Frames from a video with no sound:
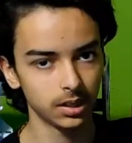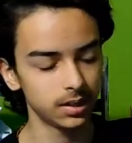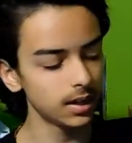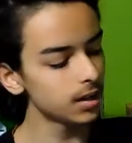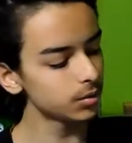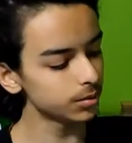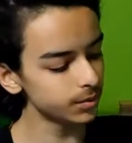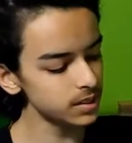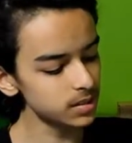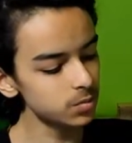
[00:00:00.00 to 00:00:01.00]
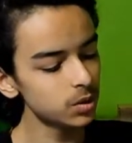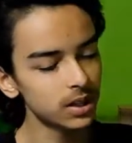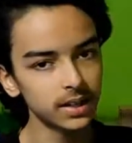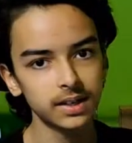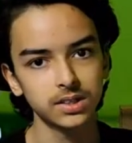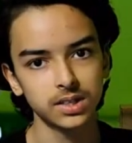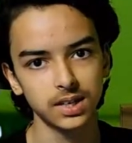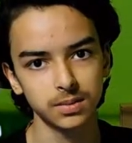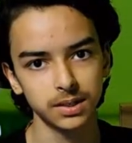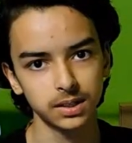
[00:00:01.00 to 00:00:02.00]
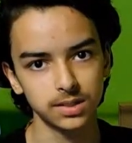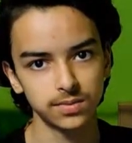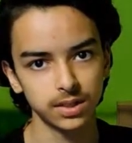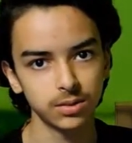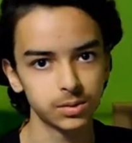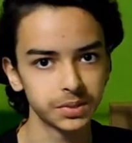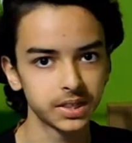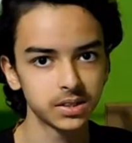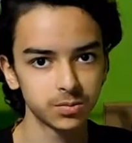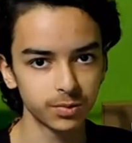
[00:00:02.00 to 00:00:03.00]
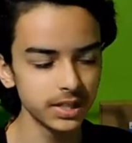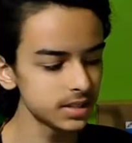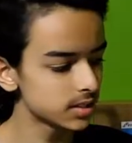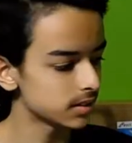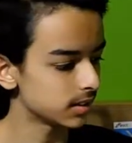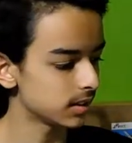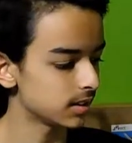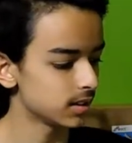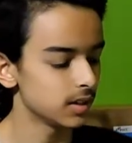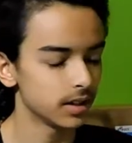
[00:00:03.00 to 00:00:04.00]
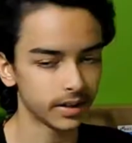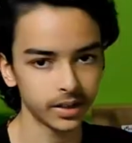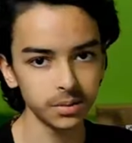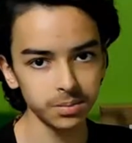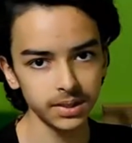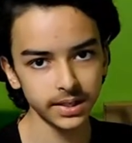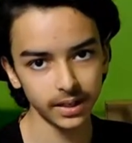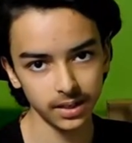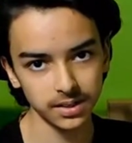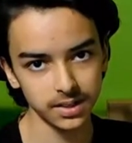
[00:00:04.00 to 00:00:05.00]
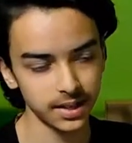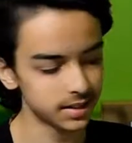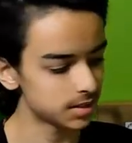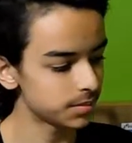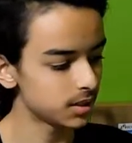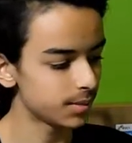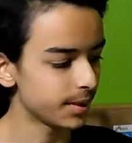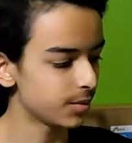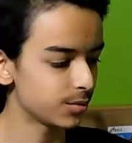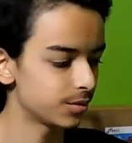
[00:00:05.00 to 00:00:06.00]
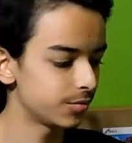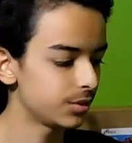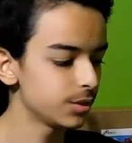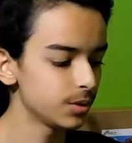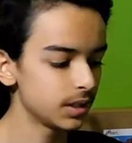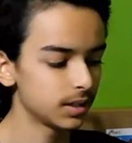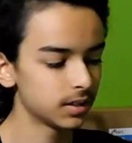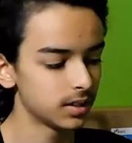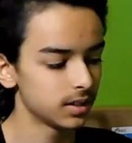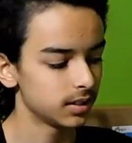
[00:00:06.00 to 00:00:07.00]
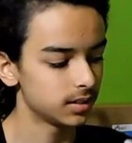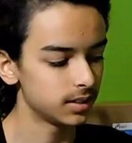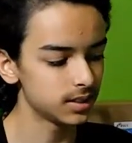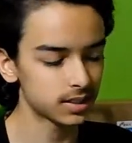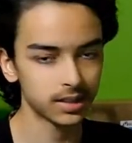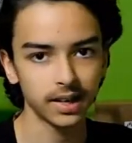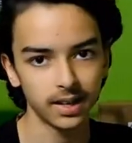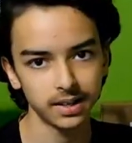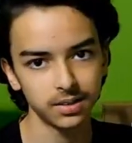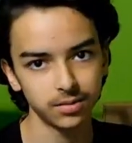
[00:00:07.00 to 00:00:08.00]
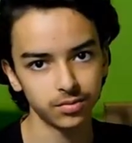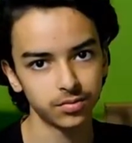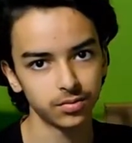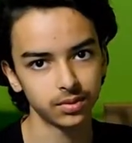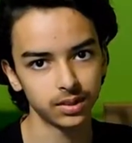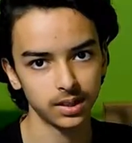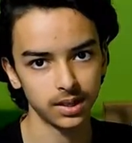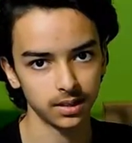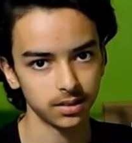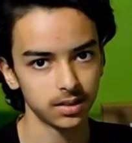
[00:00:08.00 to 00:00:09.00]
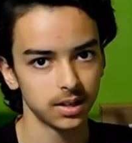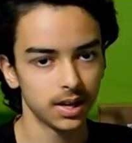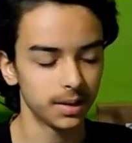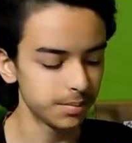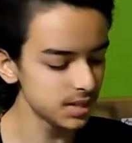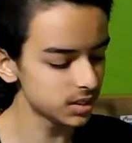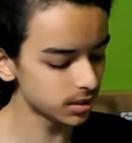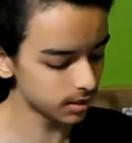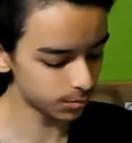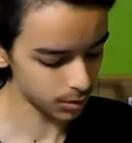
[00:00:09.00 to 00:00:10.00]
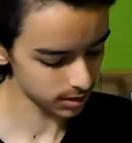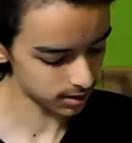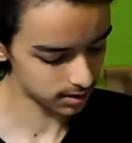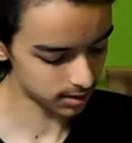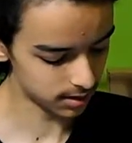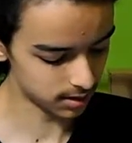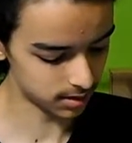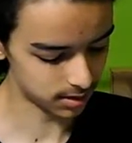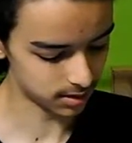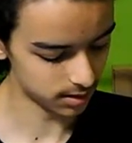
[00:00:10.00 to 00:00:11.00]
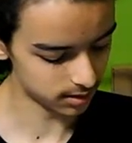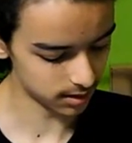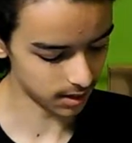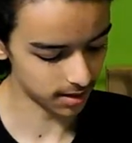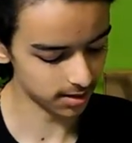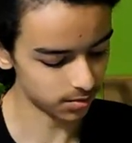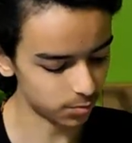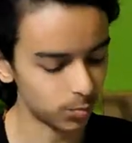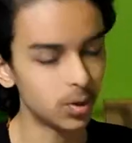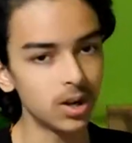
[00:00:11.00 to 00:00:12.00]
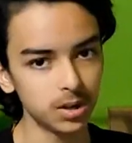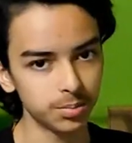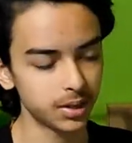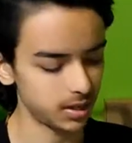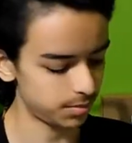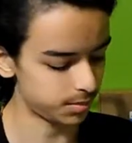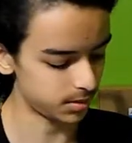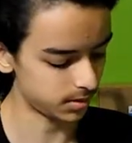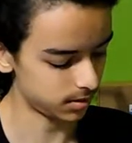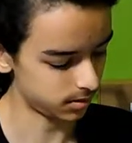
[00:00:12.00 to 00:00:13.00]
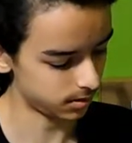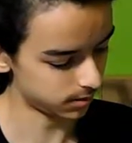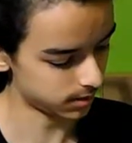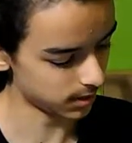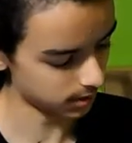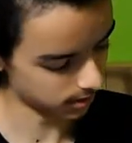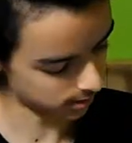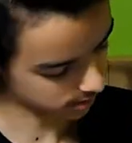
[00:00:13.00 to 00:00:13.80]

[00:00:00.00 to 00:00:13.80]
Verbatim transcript: Now, the reason why I decided to make this video is because recently a company contacted me about reviewing this kind of thing. And basically what this is, is a wallpaper, okay?